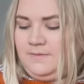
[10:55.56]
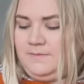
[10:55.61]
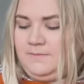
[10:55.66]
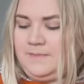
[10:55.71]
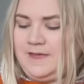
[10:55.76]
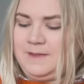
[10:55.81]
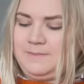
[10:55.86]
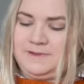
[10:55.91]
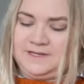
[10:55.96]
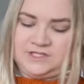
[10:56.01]

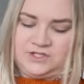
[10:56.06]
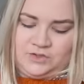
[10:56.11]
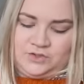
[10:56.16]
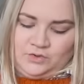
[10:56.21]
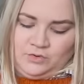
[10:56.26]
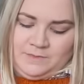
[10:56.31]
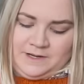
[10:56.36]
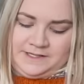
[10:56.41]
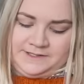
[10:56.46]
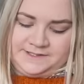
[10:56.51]
maybe 2
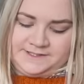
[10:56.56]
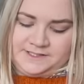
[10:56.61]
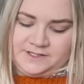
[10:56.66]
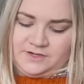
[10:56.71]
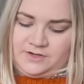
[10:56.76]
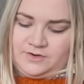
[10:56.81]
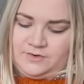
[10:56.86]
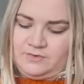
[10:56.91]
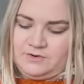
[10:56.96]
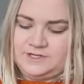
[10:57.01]
months
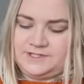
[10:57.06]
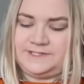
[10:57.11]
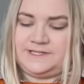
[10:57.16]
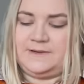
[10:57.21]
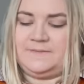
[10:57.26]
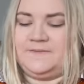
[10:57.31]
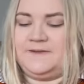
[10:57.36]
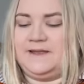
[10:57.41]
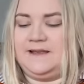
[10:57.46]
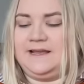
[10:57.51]
ago or
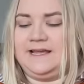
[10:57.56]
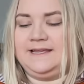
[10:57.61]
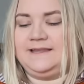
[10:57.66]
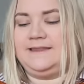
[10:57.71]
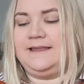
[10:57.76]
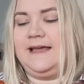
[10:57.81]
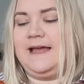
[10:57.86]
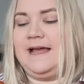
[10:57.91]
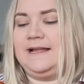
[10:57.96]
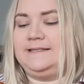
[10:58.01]
something like
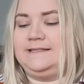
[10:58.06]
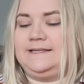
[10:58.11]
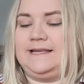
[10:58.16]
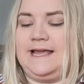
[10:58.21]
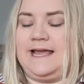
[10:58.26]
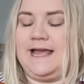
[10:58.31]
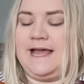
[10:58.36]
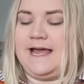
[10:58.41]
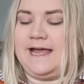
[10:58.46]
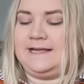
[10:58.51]
that.
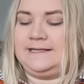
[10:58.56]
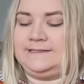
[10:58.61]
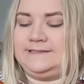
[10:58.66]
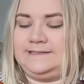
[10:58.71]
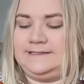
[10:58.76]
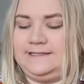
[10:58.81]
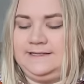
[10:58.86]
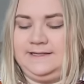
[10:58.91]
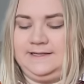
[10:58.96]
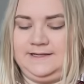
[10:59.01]
And
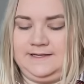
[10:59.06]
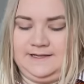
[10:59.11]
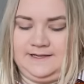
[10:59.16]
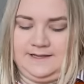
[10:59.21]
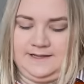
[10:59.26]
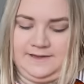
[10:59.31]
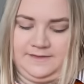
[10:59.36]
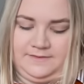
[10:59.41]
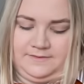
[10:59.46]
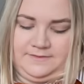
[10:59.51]

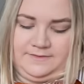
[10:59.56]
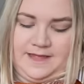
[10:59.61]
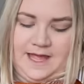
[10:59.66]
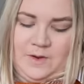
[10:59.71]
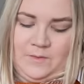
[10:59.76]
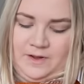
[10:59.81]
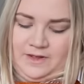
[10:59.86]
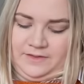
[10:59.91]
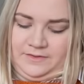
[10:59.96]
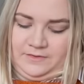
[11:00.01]

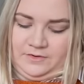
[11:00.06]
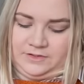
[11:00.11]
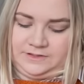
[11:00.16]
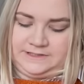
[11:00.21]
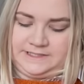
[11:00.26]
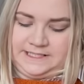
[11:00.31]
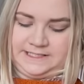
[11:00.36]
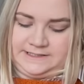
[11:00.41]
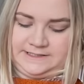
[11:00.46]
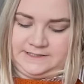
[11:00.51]
now I thought
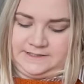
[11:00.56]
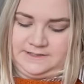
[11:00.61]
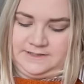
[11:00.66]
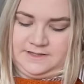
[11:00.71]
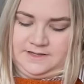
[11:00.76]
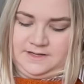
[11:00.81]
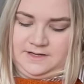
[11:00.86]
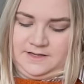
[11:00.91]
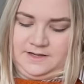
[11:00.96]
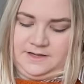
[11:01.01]
that
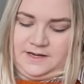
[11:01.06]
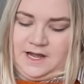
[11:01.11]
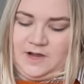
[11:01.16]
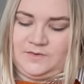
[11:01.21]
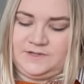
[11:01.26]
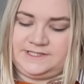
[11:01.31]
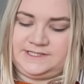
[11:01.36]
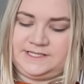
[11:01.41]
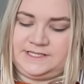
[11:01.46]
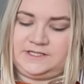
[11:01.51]
now
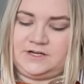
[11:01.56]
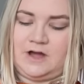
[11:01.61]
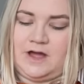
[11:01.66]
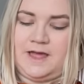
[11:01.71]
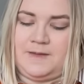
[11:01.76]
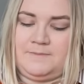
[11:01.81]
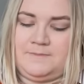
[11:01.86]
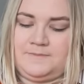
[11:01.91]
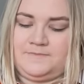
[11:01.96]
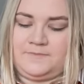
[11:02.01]
is the
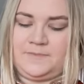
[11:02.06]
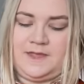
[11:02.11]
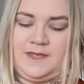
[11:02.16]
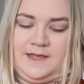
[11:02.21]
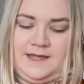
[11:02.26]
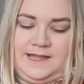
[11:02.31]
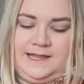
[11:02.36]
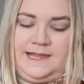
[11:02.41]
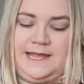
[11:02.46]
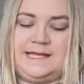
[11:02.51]
time.
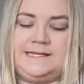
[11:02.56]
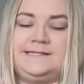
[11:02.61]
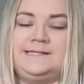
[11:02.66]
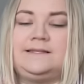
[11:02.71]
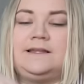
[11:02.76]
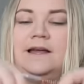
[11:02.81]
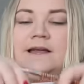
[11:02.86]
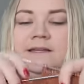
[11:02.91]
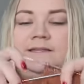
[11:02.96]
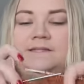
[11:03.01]
Last
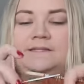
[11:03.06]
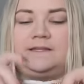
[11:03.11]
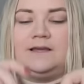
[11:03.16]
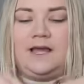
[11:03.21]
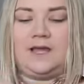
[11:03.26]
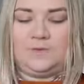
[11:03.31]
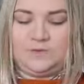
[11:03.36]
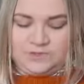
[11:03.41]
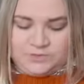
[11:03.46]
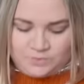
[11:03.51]
night
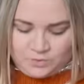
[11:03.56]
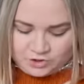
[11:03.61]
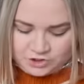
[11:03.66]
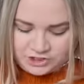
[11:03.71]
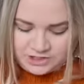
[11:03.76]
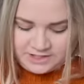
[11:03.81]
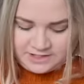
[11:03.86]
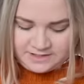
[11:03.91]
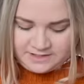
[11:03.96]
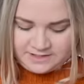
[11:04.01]
I was watching